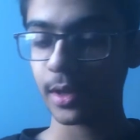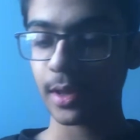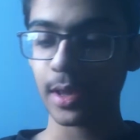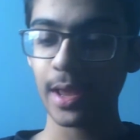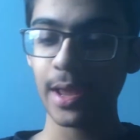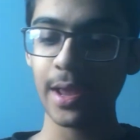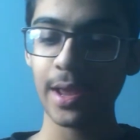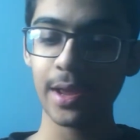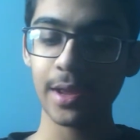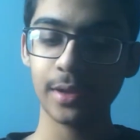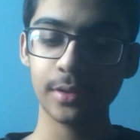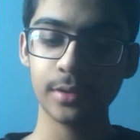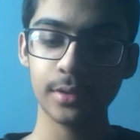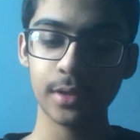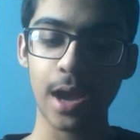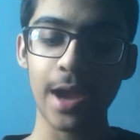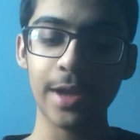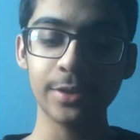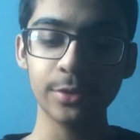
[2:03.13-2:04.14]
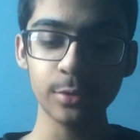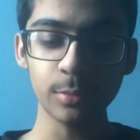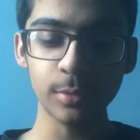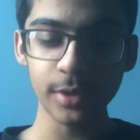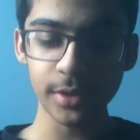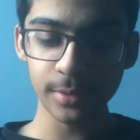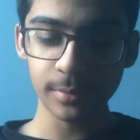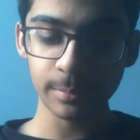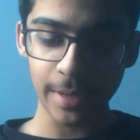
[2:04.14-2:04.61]
And I do
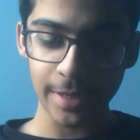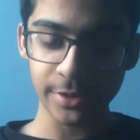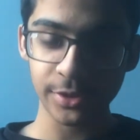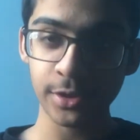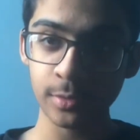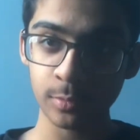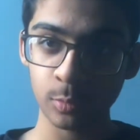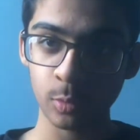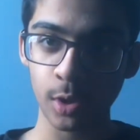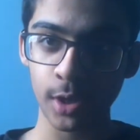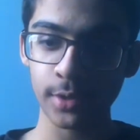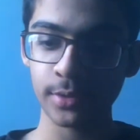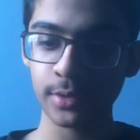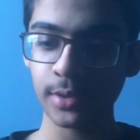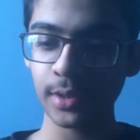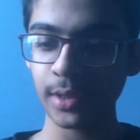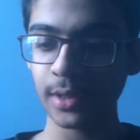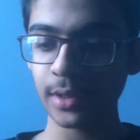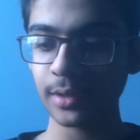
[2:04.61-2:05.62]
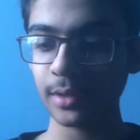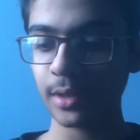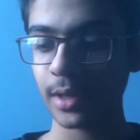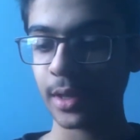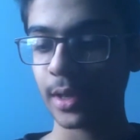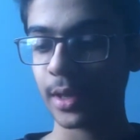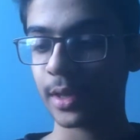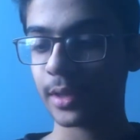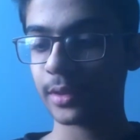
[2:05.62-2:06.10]
want to mention one thing.
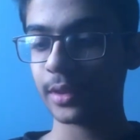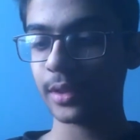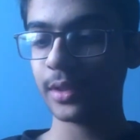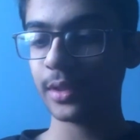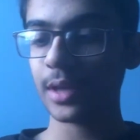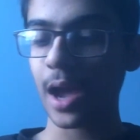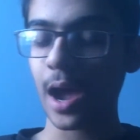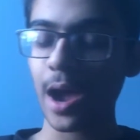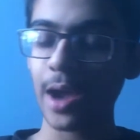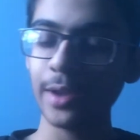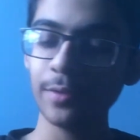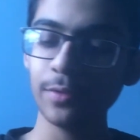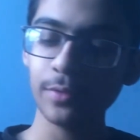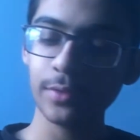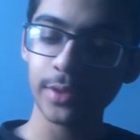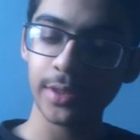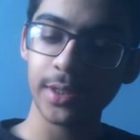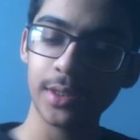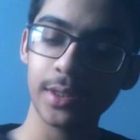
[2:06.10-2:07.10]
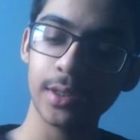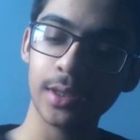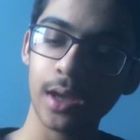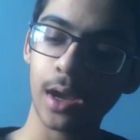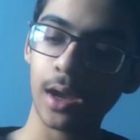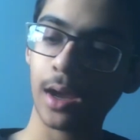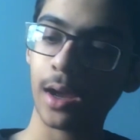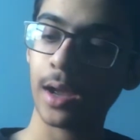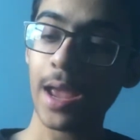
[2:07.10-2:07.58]
The
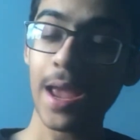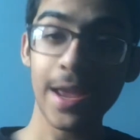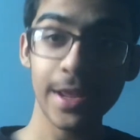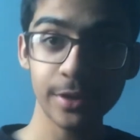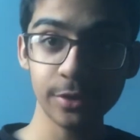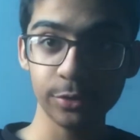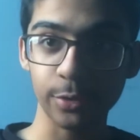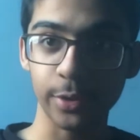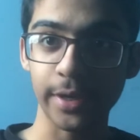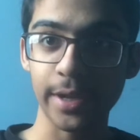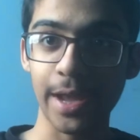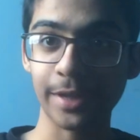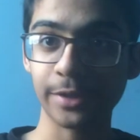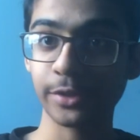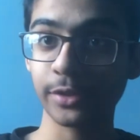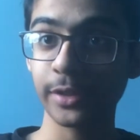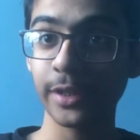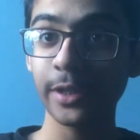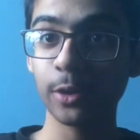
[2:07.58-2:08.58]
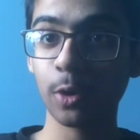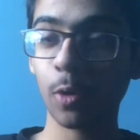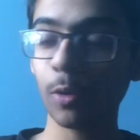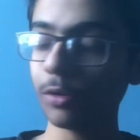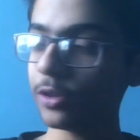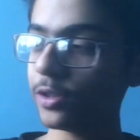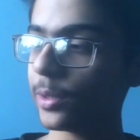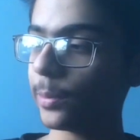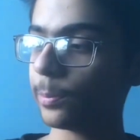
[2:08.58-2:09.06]
Android, actually, it
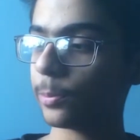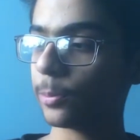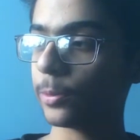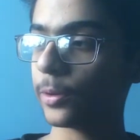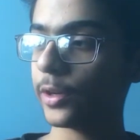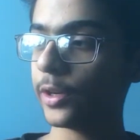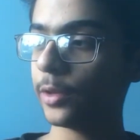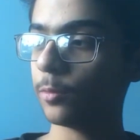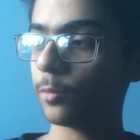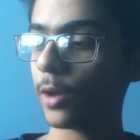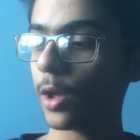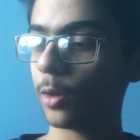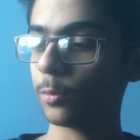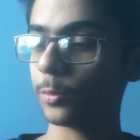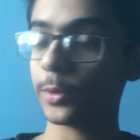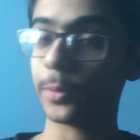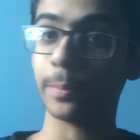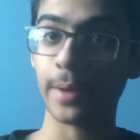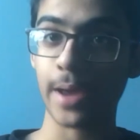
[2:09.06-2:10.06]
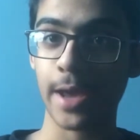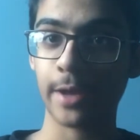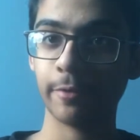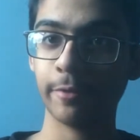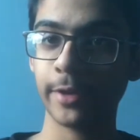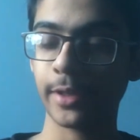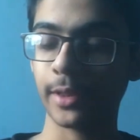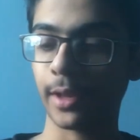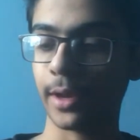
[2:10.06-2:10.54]
holds up pretty well with
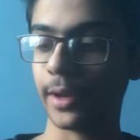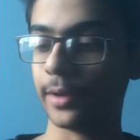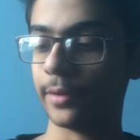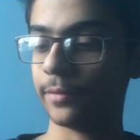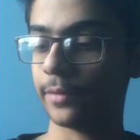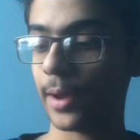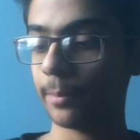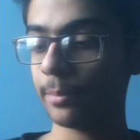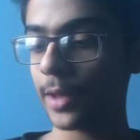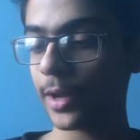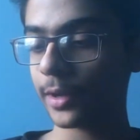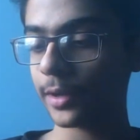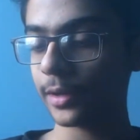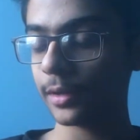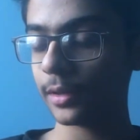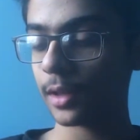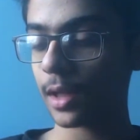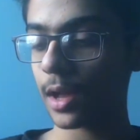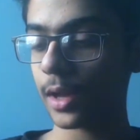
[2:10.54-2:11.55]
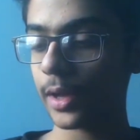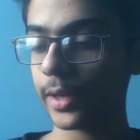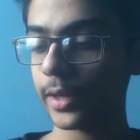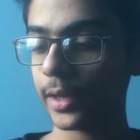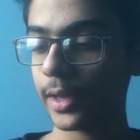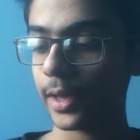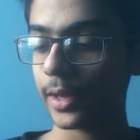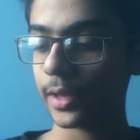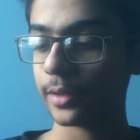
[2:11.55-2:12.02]
battery life. I'm not gonna lie,
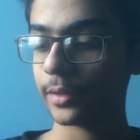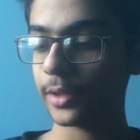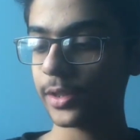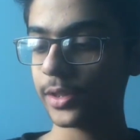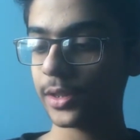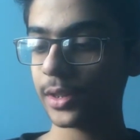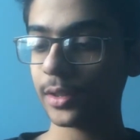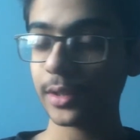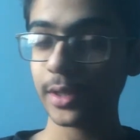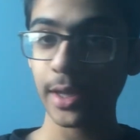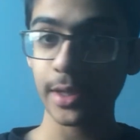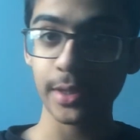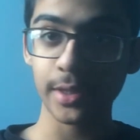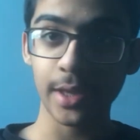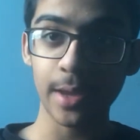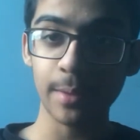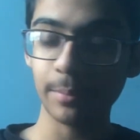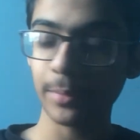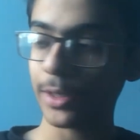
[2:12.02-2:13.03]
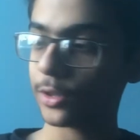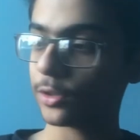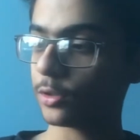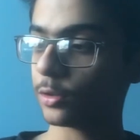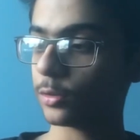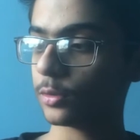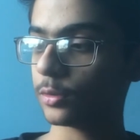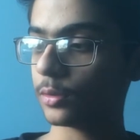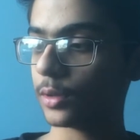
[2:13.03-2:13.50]
this thing can get me
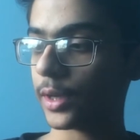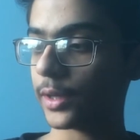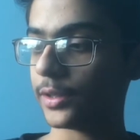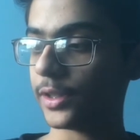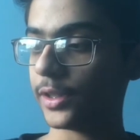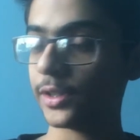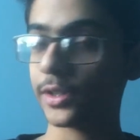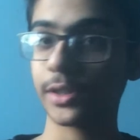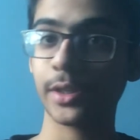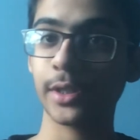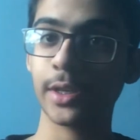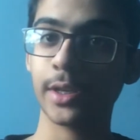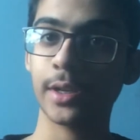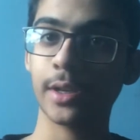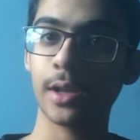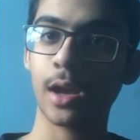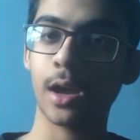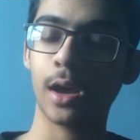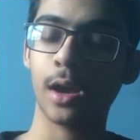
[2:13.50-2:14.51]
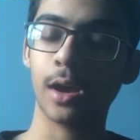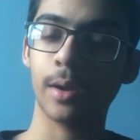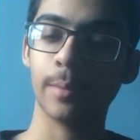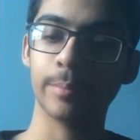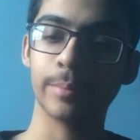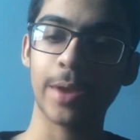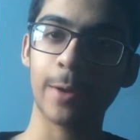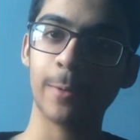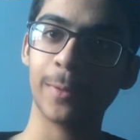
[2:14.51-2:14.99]
through a decent,
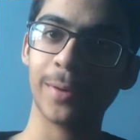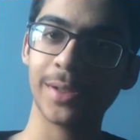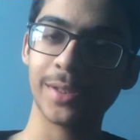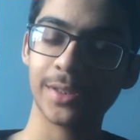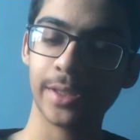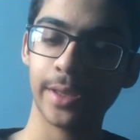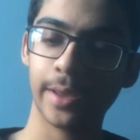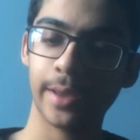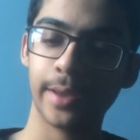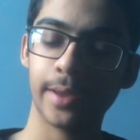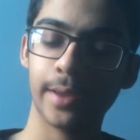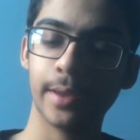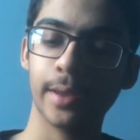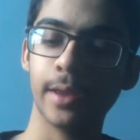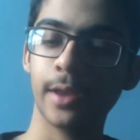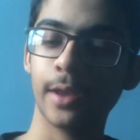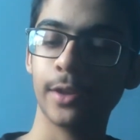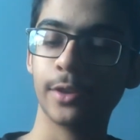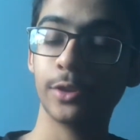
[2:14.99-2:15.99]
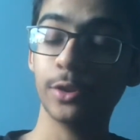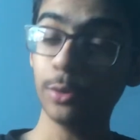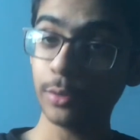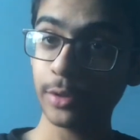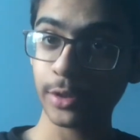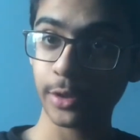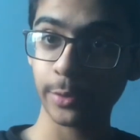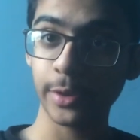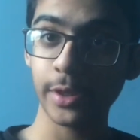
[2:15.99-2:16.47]
I want to say, 2
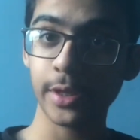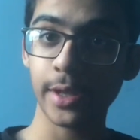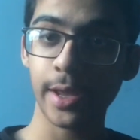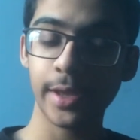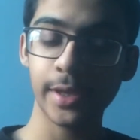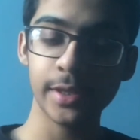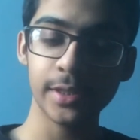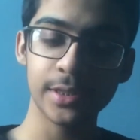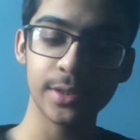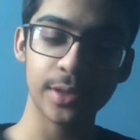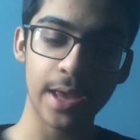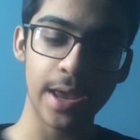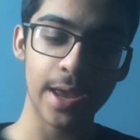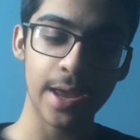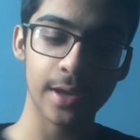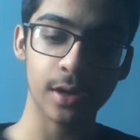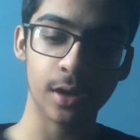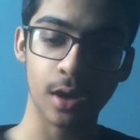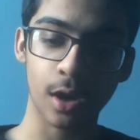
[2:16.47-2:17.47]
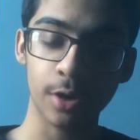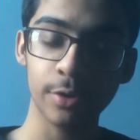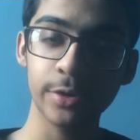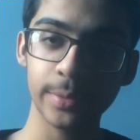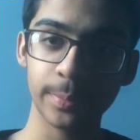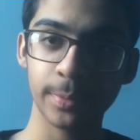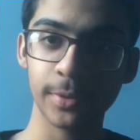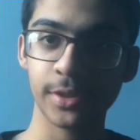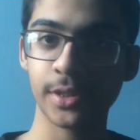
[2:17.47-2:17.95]
to 3 days at
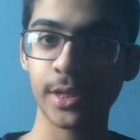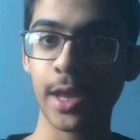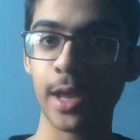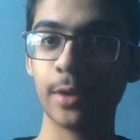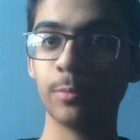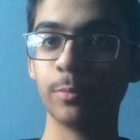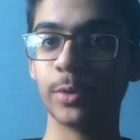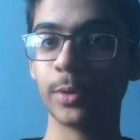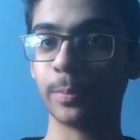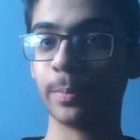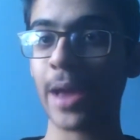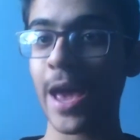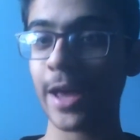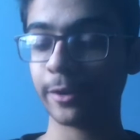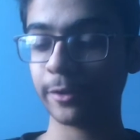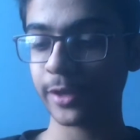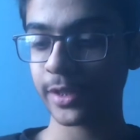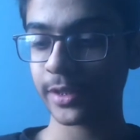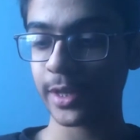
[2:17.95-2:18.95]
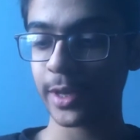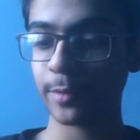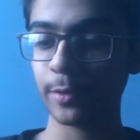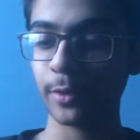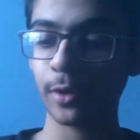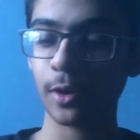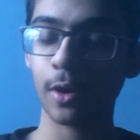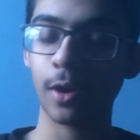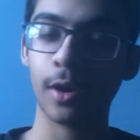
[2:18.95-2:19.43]
100% with battery
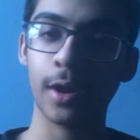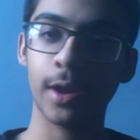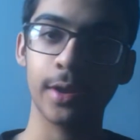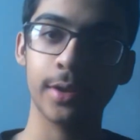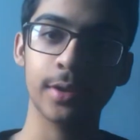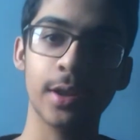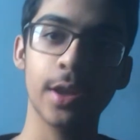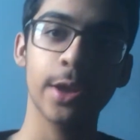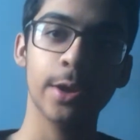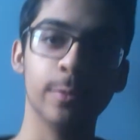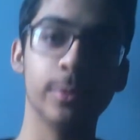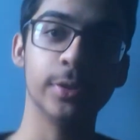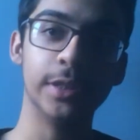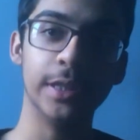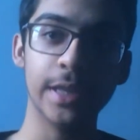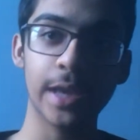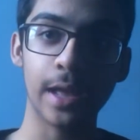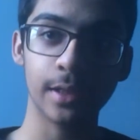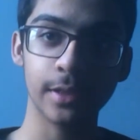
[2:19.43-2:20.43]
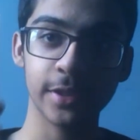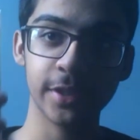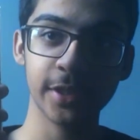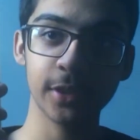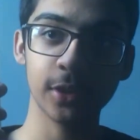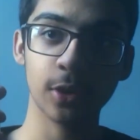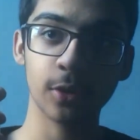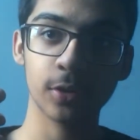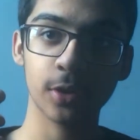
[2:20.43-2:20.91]
saver on, with the
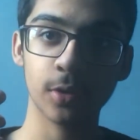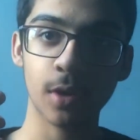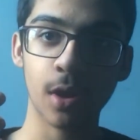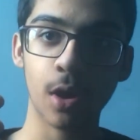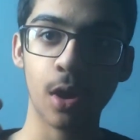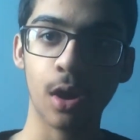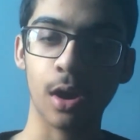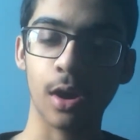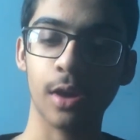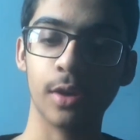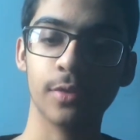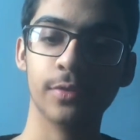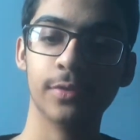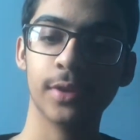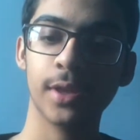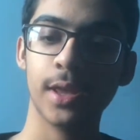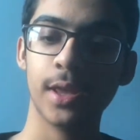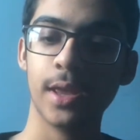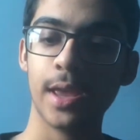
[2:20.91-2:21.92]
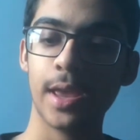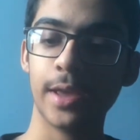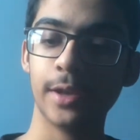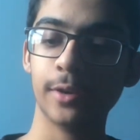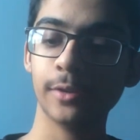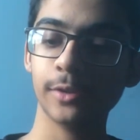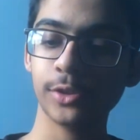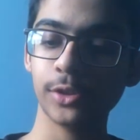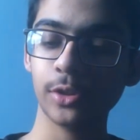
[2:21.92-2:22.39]
LED logo off. And
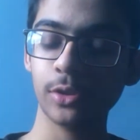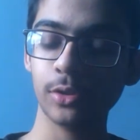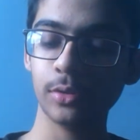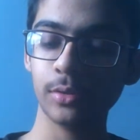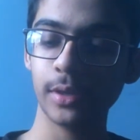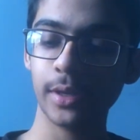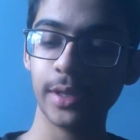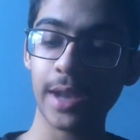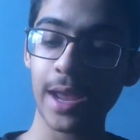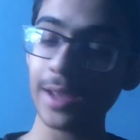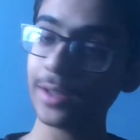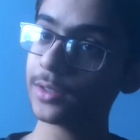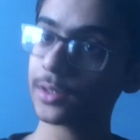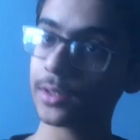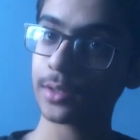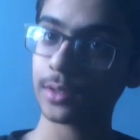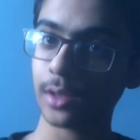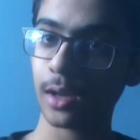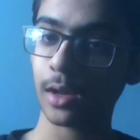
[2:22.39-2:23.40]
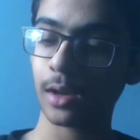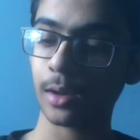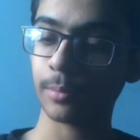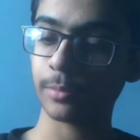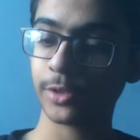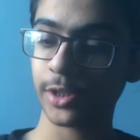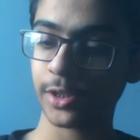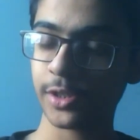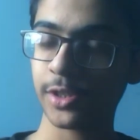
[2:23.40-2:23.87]
also it has
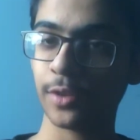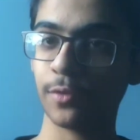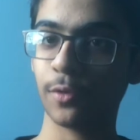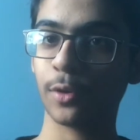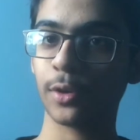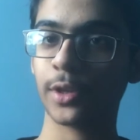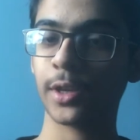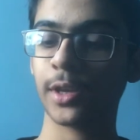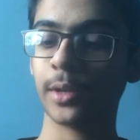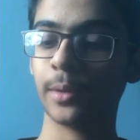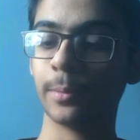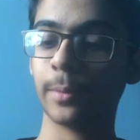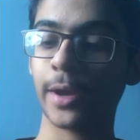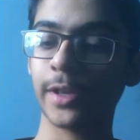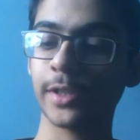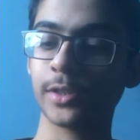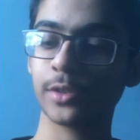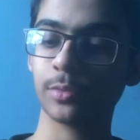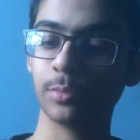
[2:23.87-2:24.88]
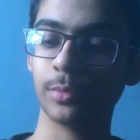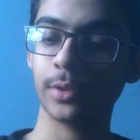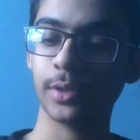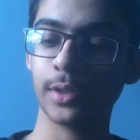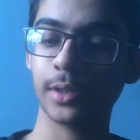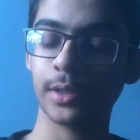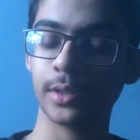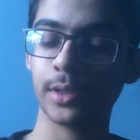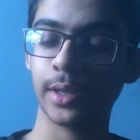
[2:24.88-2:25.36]
64 gigabytes
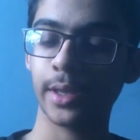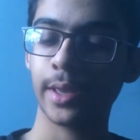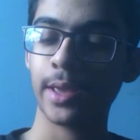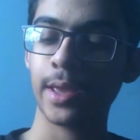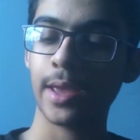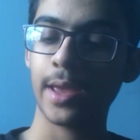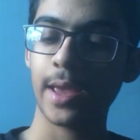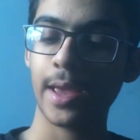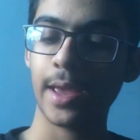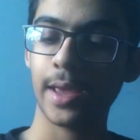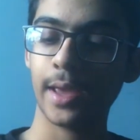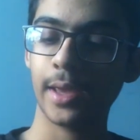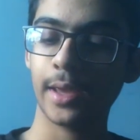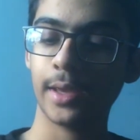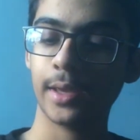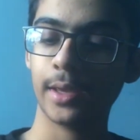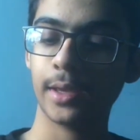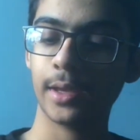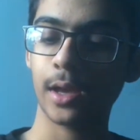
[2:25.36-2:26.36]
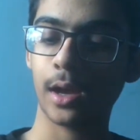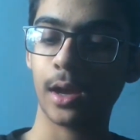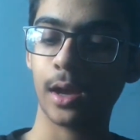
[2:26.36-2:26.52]
with a